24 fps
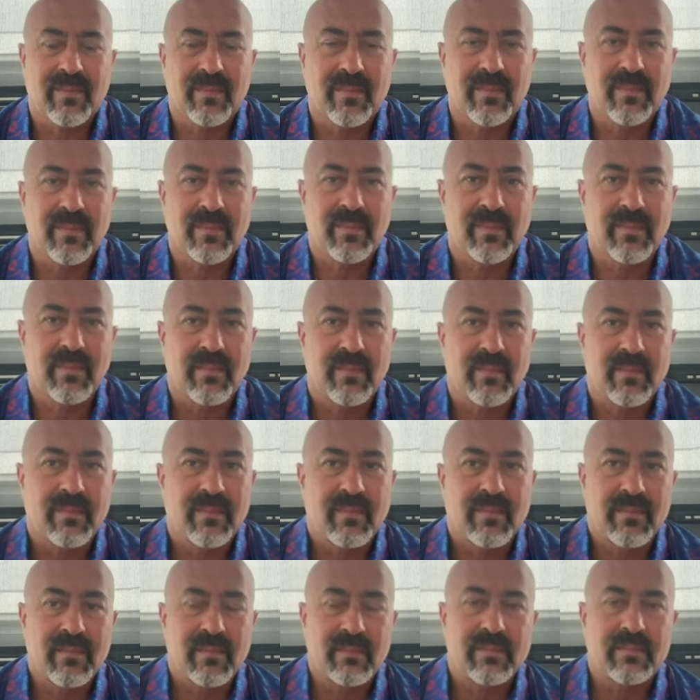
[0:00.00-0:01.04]

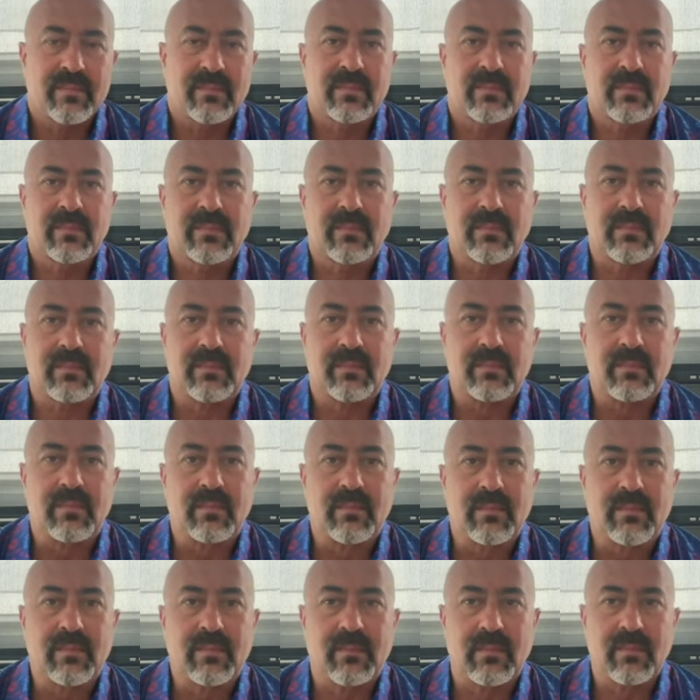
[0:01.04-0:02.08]

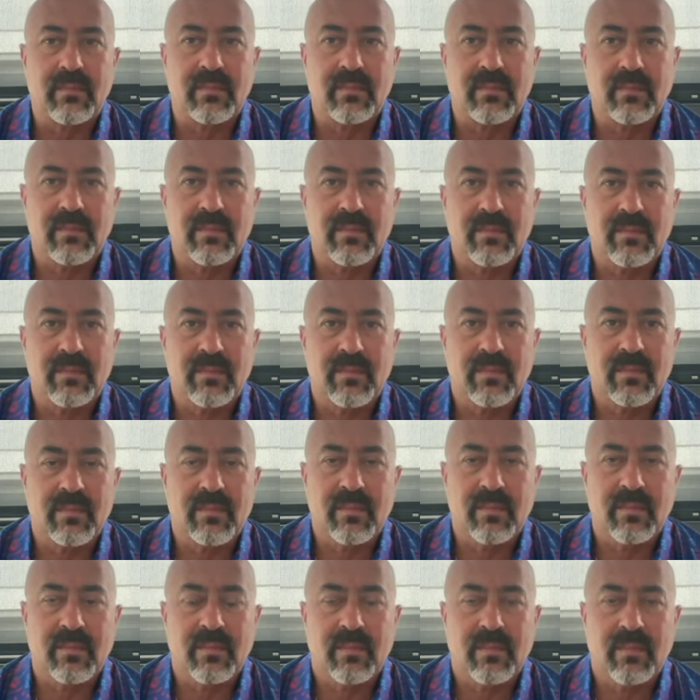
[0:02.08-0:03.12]

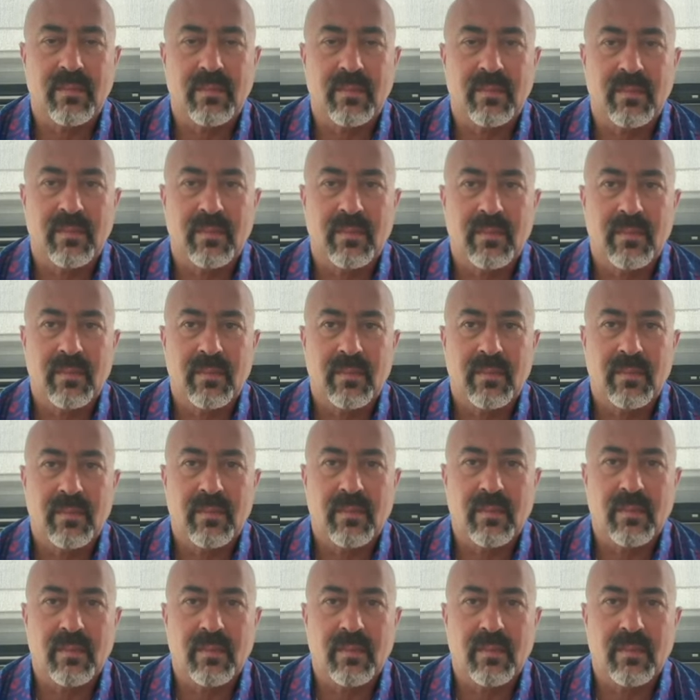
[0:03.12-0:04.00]
This person isn't speaking.